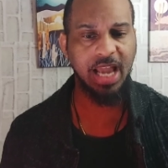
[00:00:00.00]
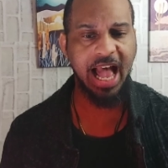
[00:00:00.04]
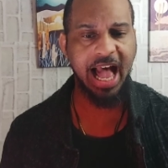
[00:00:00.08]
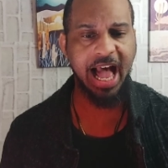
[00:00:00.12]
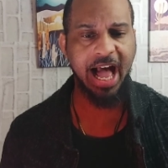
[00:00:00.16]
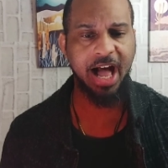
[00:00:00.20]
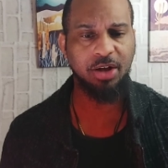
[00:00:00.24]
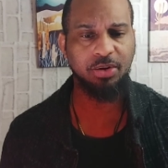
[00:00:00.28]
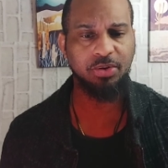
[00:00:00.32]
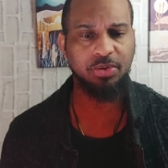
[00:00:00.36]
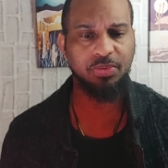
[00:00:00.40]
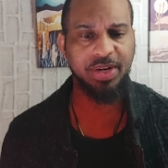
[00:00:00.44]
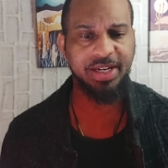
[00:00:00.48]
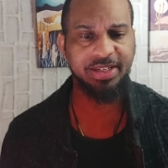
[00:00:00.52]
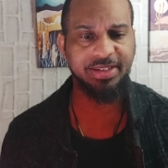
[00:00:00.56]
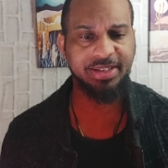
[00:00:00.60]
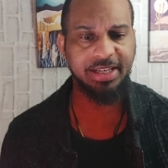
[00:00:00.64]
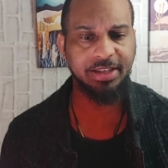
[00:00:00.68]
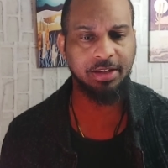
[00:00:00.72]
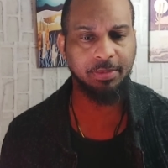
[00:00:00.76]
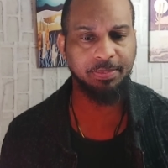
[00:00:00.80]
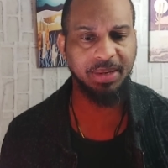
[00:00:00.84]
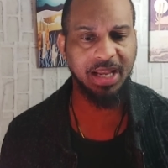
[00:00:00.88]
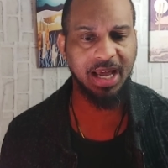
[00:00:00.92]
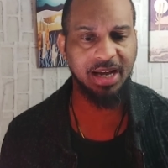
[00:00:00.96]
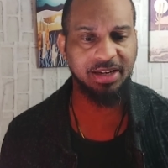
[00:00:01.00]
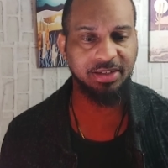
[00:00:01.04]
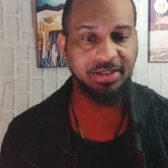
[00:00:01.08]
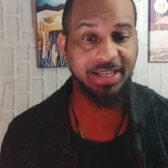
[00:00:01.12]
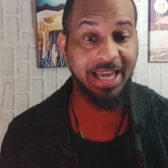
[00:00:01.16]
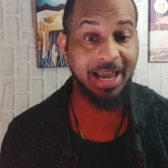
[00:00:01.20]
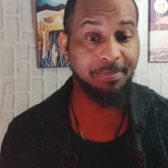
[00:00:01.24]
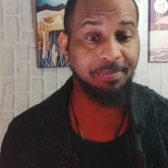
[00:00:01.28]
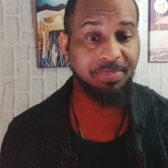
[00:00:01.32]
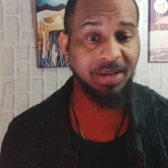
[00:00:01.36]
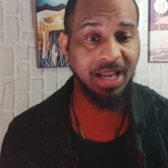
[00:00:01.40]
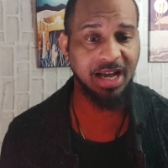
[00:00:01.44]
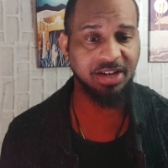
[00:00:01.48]
Algorand said the block
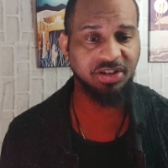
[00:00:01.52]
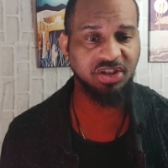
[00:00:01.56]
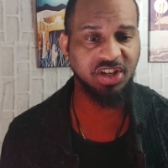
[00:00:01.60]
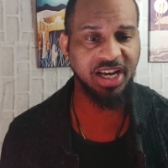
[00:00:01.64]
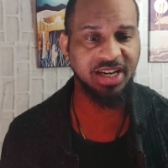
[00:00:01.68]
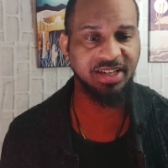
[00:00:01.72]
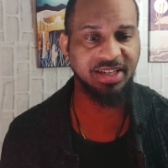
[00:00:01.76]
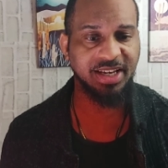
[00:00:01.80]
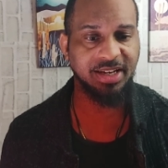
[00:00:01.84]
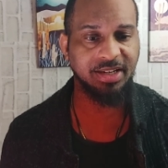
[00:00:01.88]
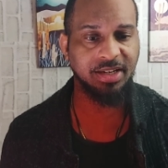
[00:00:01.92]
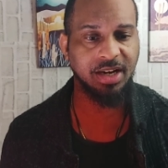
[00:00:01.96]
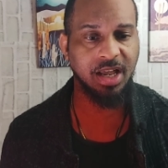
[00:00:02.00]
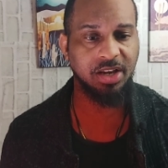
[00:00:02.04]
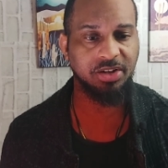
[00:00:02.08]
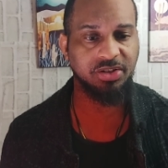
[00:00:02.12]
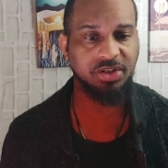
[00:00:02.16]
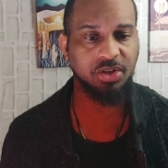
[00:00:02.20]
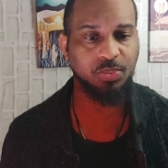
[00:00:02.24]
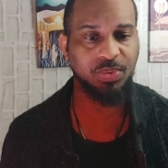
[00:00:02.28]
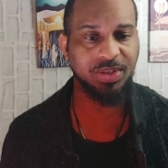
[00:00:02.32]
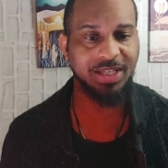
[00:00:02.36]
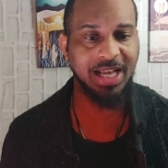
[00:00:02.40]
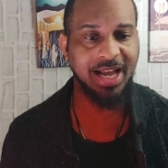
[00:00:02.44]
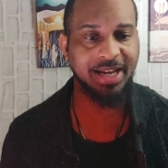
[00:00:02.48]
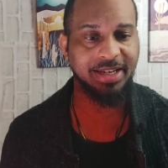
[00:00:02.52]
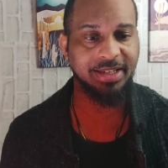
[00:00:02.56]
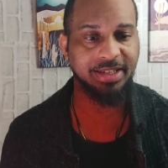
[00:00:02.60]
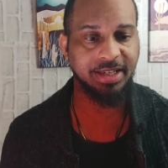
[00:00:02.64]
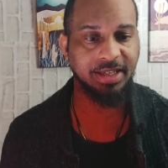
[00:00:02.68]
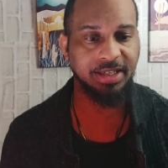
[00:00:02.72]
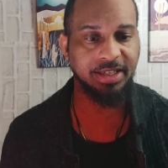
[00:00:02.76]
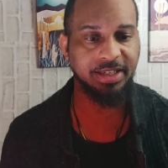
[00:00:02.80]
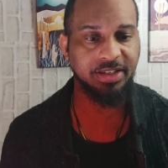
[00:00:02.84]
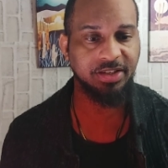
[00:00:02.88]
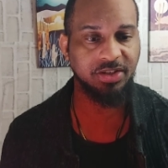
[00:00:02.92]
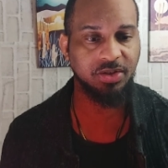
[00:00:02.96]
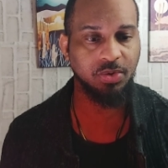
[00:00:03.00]
that blockchain technology was
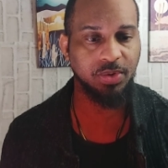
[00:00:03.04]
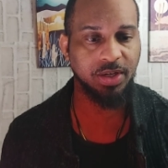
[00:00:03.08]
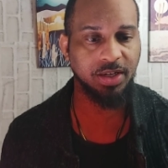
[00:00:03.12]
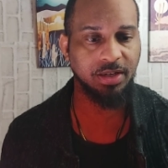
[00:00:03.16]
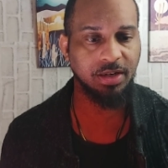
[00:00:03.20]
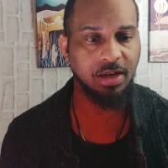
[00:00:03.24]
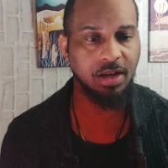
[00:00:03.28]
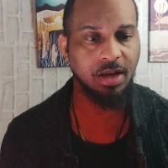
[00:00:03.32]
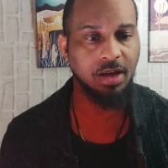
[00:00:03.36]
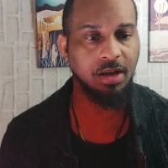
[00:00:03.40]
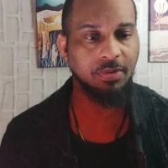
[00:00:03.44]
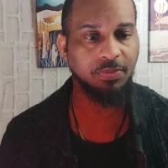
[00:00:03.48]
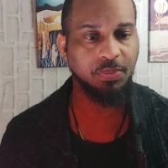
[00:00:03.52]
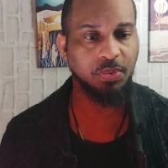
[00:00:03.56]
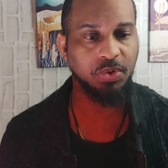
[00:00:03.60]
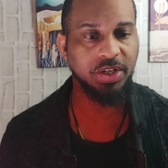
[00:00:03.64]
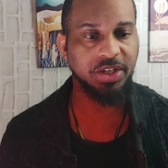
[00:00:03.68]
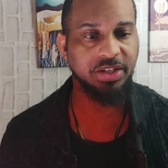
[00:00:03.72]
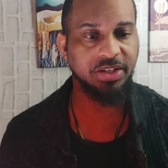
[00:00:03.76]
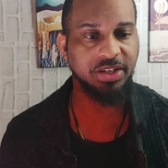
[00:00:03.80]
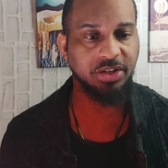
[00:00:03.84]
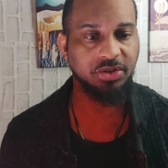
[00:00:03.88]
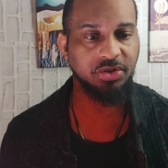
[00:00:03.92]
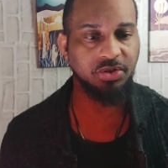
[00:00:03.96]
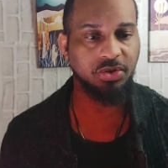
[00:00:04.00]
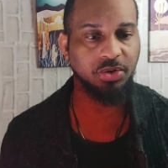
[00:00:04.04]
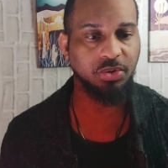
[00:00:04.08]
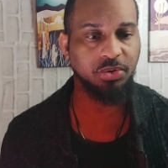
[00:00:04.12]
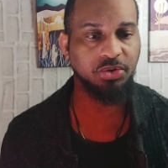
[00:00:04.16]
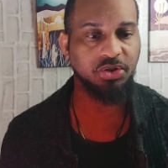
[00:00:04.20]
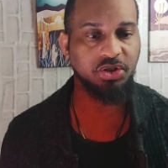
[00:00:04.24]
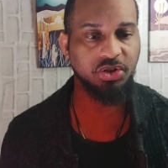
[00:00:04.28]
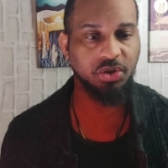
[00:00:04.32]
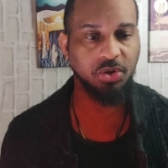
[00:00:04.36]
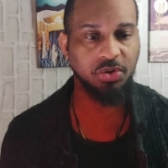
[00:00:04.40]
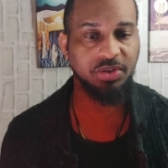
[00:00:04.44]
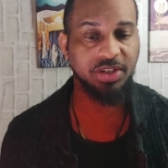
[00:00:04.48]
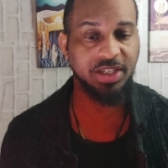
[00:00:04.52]
ideally suited for the digital
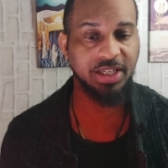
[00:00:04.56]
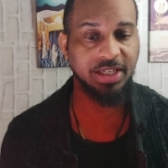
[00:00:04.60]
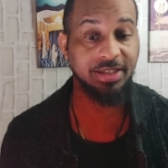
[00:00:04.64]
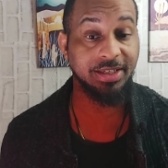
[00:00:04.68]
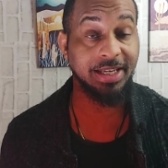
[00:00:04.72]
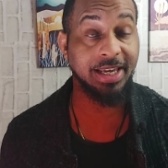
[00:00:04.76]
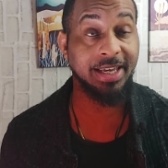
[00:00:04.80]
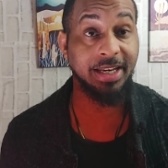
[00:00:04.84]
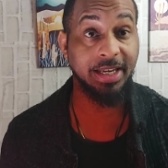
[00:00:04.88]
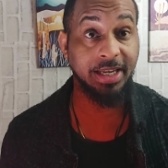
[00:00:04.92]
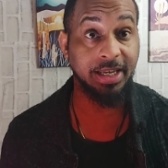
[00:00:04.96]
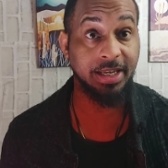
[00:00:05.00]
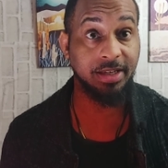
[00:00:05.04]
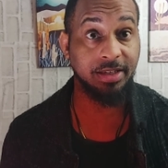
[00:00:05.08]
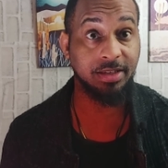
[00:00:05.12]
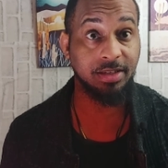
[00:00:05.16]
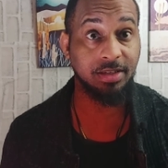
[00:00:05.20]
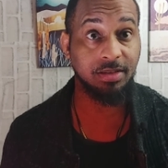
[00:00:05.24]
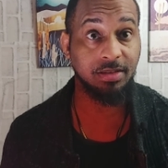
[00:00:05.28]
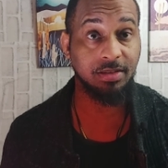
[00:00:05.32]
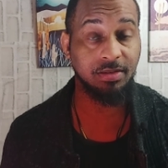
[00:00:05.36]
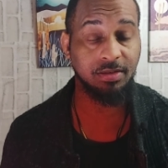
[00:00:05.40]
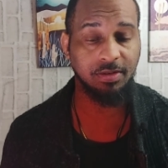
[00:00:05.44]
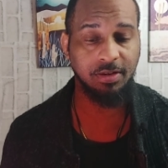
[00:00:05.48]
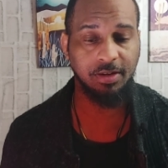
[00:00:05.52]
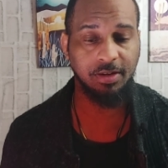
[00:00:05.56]
sureties. It is.